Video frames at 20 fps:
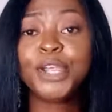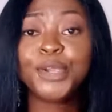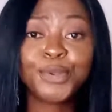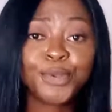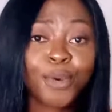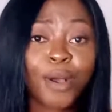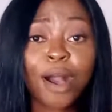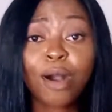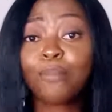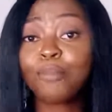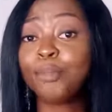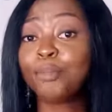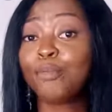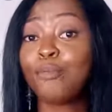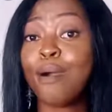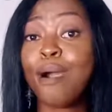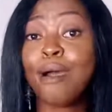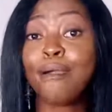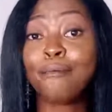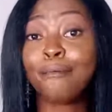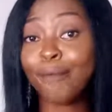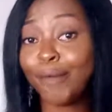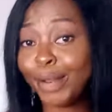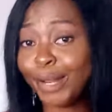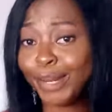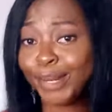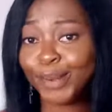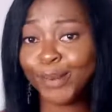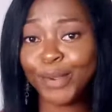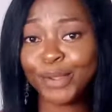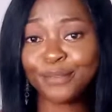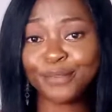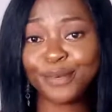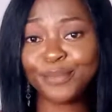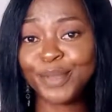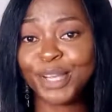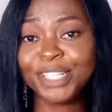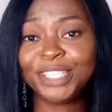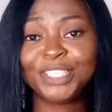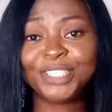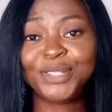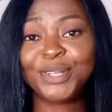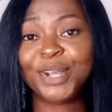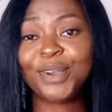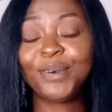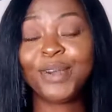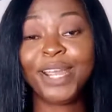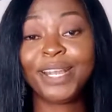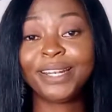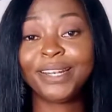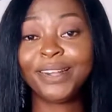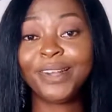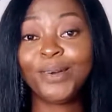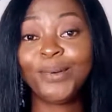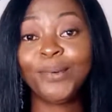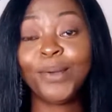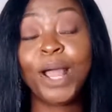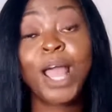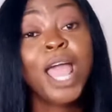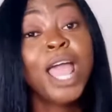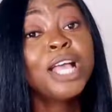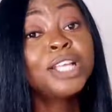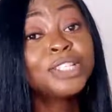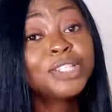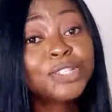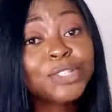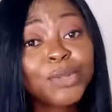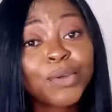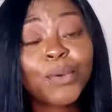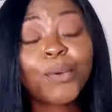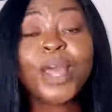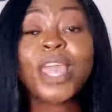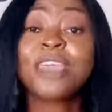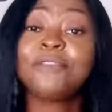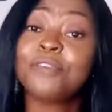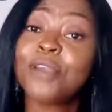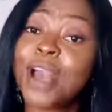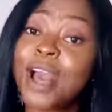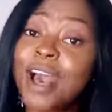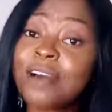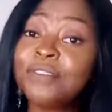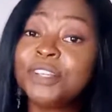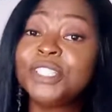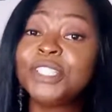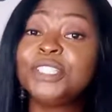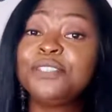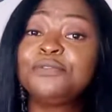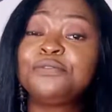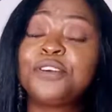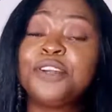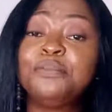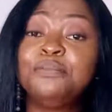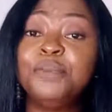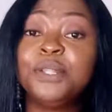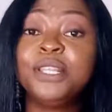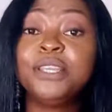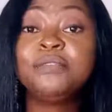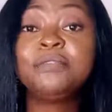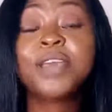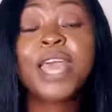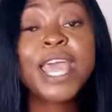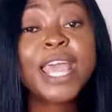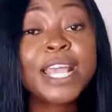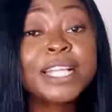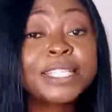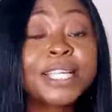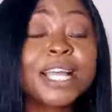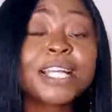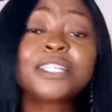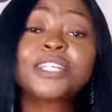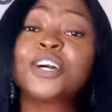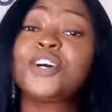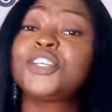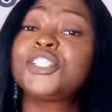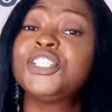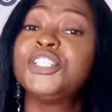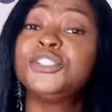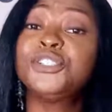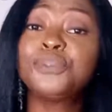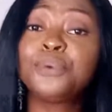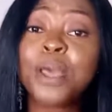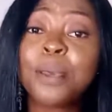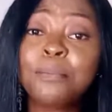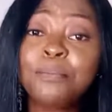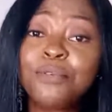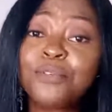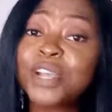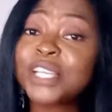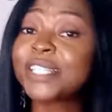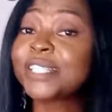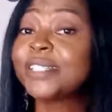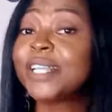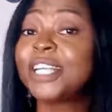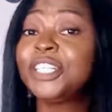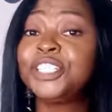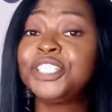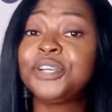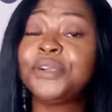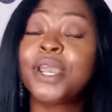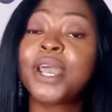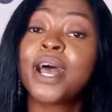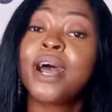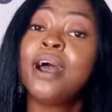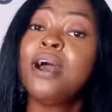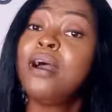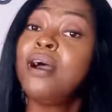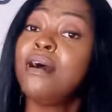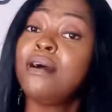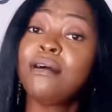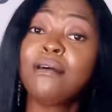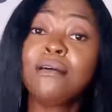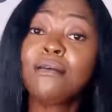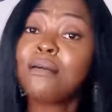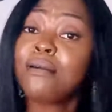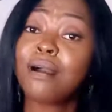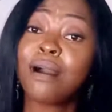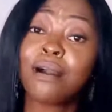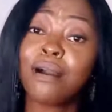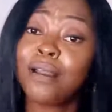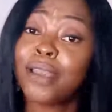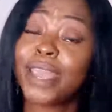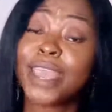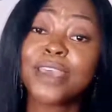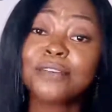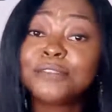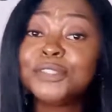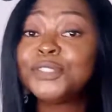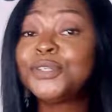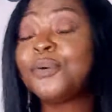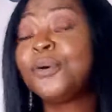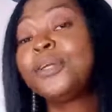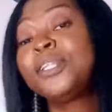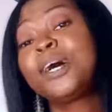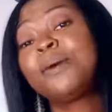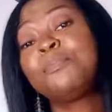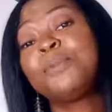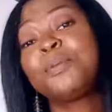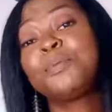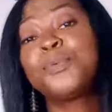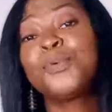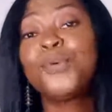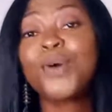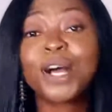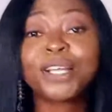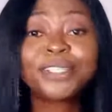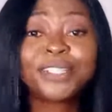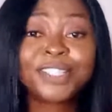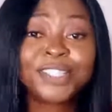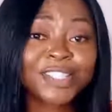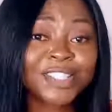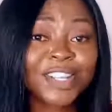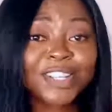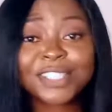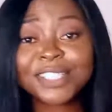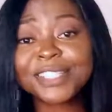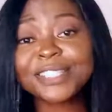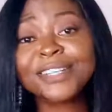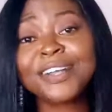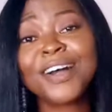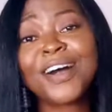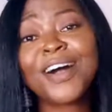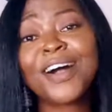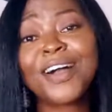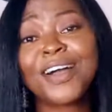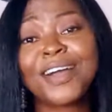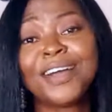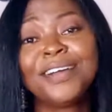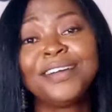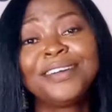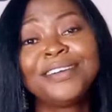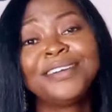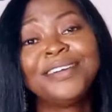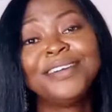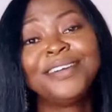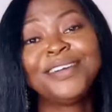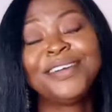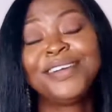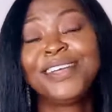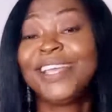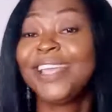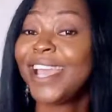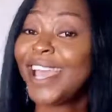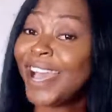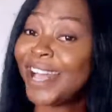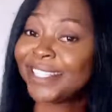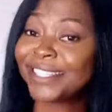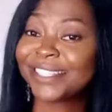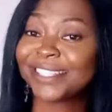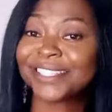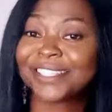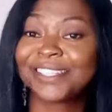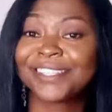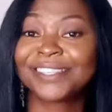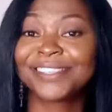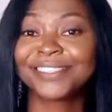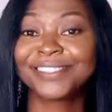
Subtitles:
You know how people are running away from Nigeria right now? So if you have a different belief, it can cause you to embrace Nigeria even though other people are deserting her. Yes.